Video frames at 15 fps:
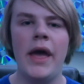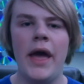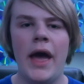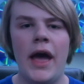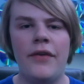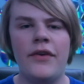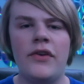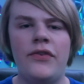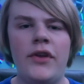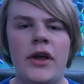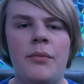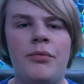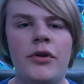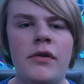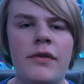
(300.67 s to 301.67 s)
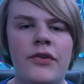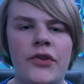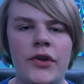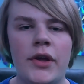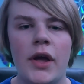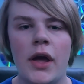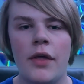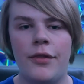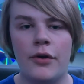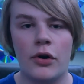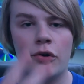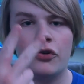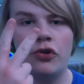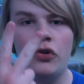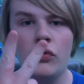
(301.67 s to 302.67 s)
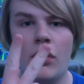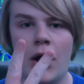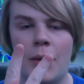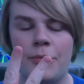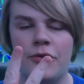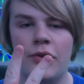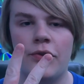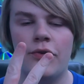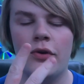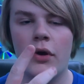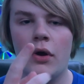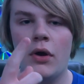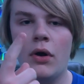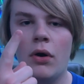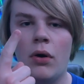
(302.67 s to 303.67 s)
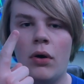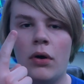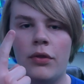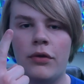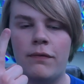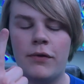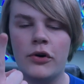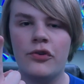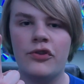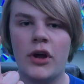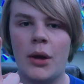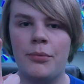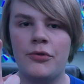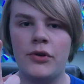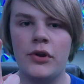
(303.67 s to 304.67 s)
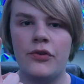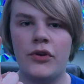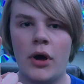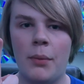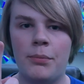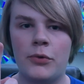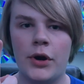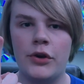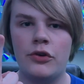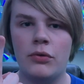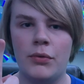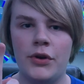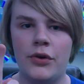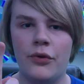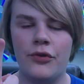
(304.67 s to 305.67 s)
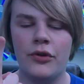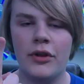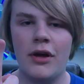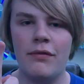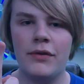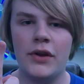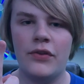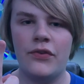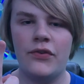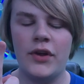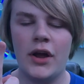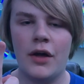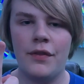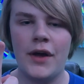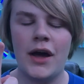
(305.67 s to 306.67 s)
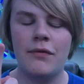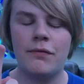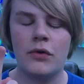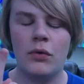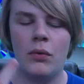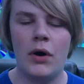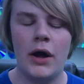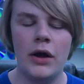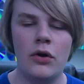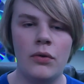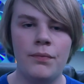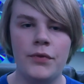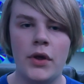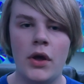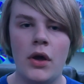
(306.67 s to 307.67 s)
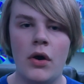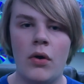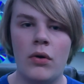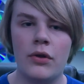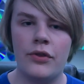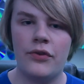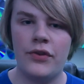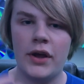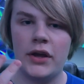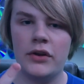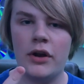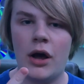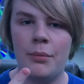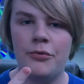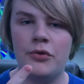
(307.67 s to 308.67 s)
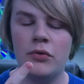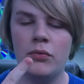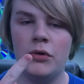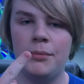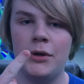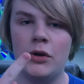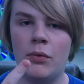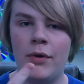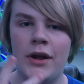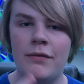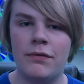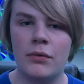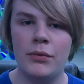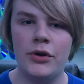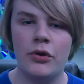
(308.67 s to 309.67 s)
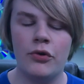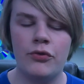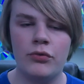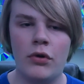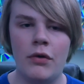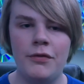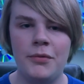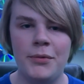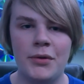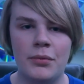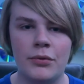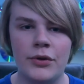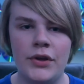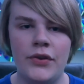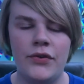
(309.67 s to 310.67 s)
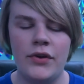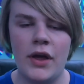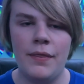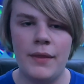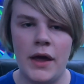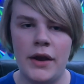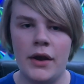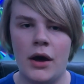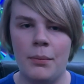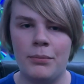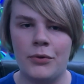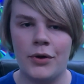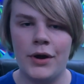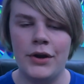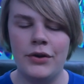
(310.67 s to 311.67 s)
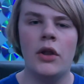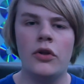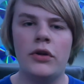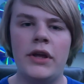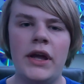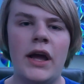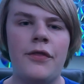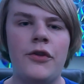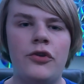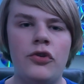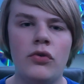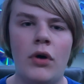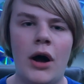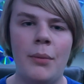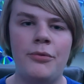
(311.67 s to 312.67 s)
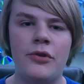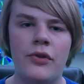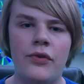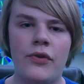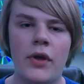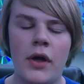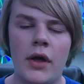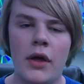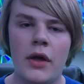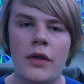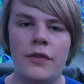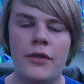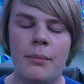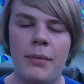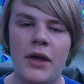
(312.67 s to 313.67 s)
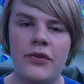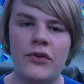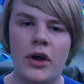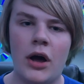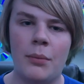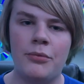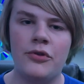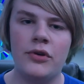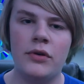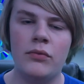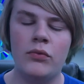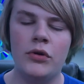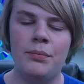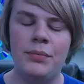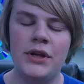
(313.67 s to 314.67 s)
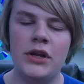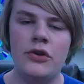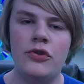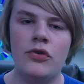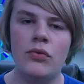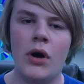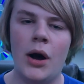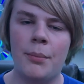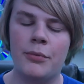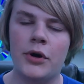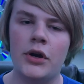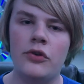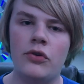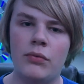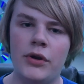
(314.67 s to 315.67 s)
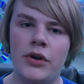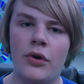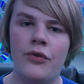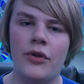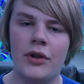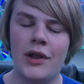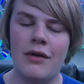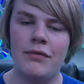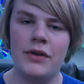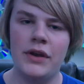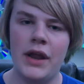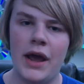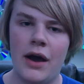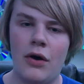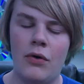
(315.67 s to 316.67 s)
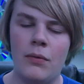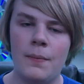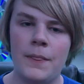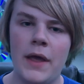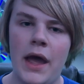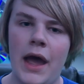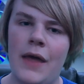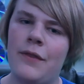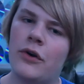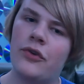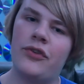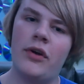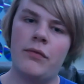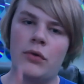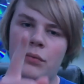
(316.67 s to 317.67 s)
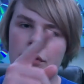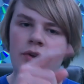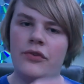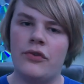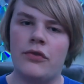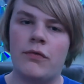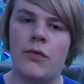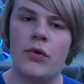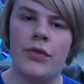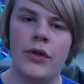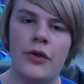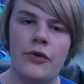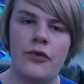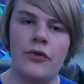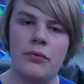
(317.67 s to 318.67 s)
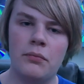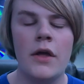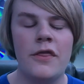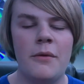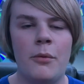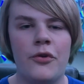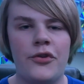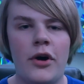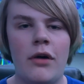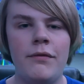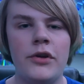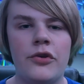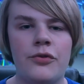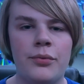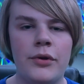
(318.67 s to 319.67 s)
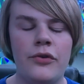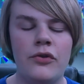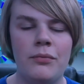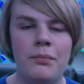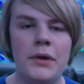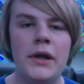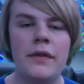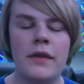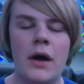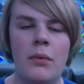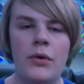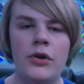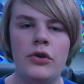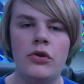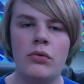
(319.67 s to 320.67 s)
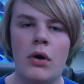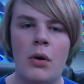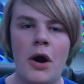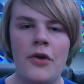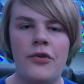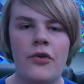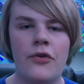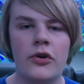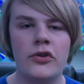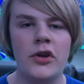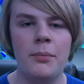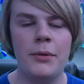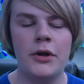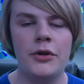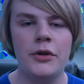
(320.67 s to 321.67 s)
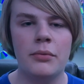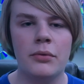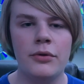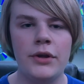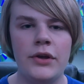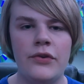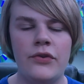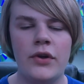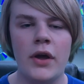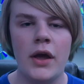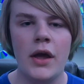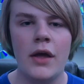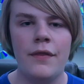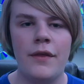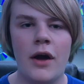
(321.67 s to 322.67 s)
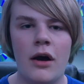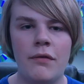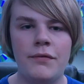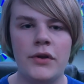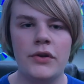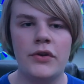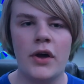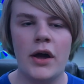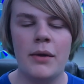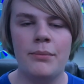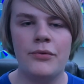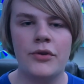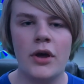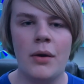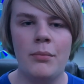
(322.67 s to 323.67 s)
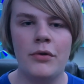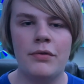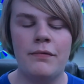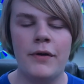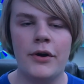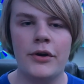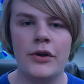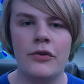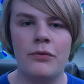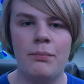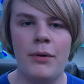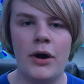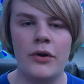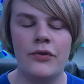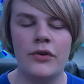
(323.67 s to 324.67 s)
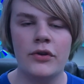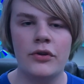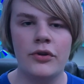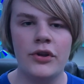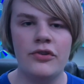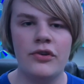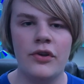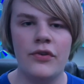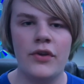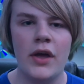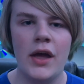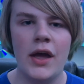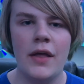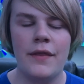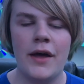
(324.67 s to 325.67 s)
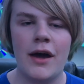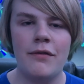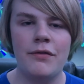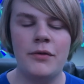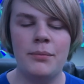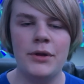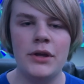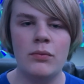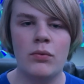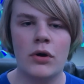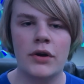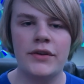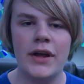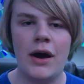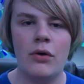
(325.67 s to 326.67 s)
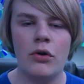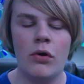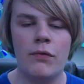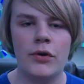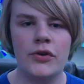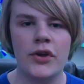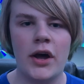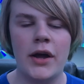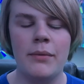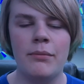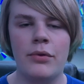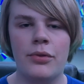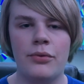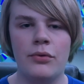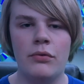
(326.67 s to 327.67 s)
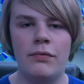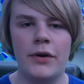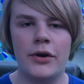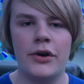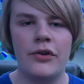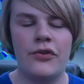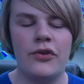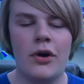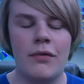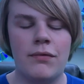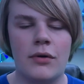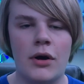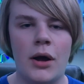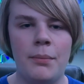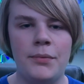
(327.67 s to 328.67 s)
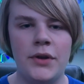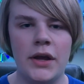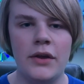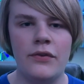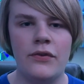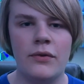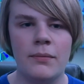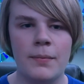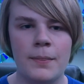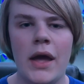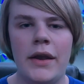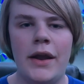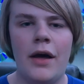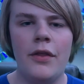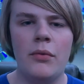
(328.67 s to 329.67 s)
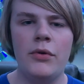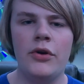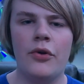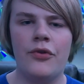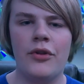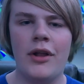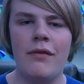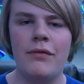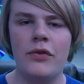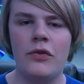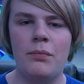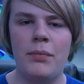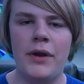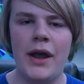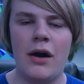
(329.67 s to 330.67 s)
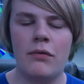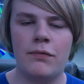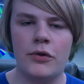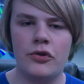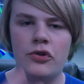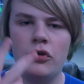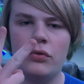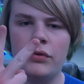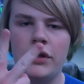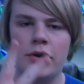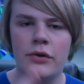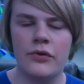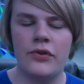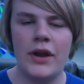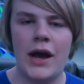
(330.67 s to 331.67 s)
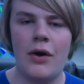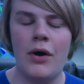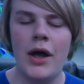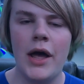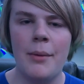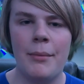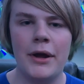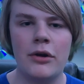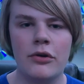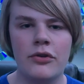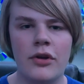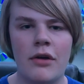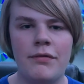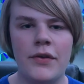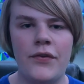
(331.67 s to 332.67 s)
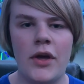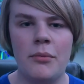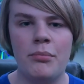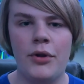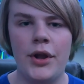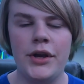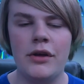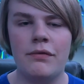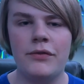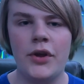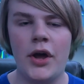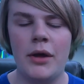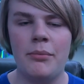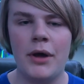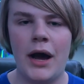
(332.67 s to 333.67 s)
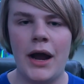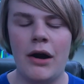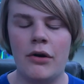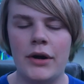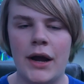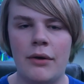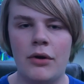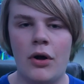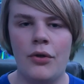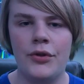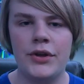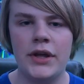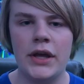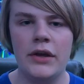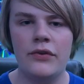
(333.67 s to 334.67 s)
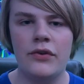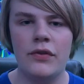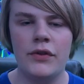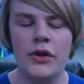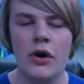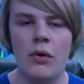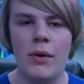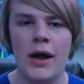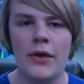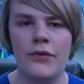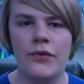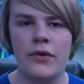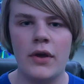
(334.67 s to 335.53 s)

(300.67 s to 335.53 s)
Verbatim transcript: As I stated previously, there are two options. The first option is to upgrade to Windows 11 and stay on that for a while, or the second option would be to wait for Windows 12 to be released and then upgrade. Looking at the two options, the best option would be to upgrade to Windows 11 now and there are several reasons for this. The most obvious reason being that when new OSs are typically released, they oftentimes come with various bugs and glitches that have to be worked out over time through various software updates. Now that Windows 11's been out for two years now, Microsoft has had plenty of time to iron out all the kinks in the OS.